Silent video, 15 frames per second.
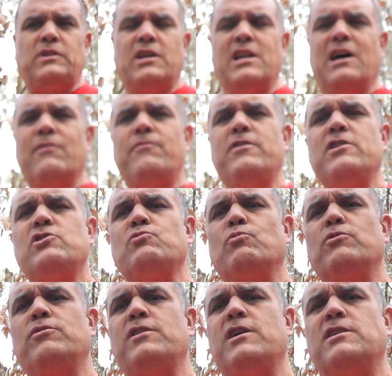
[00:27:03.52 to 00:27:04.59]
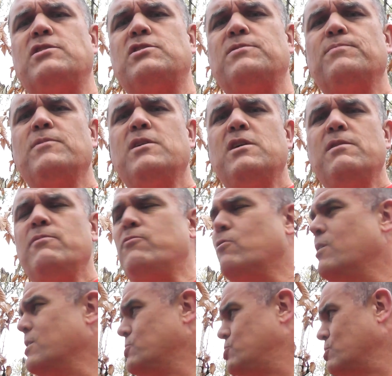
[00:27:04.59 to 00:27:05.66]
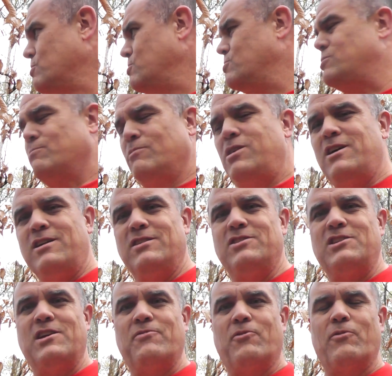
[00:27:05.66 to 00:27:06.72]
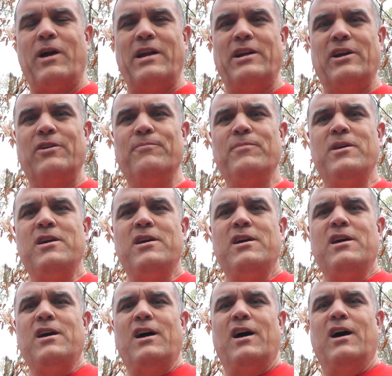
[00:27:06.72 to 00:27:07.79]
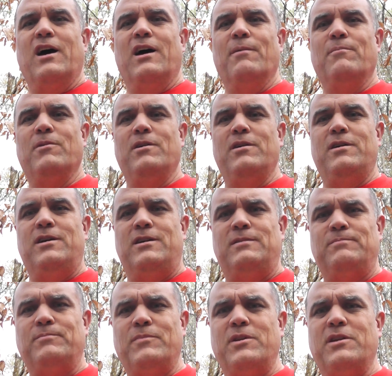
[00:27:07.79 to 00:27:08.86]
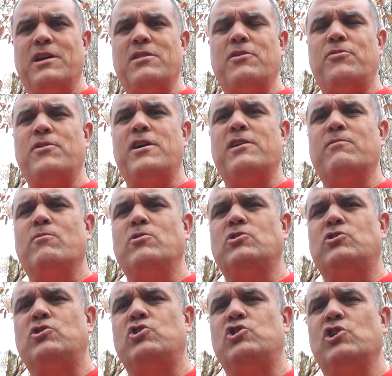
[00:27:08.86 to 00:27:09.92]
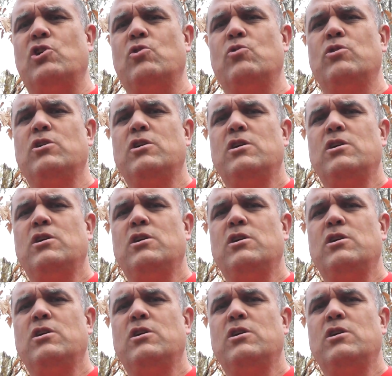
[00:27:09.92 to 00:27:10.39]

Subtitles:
and I'll finish with this before I'll show you some of the stuff around here. But another thing was to show.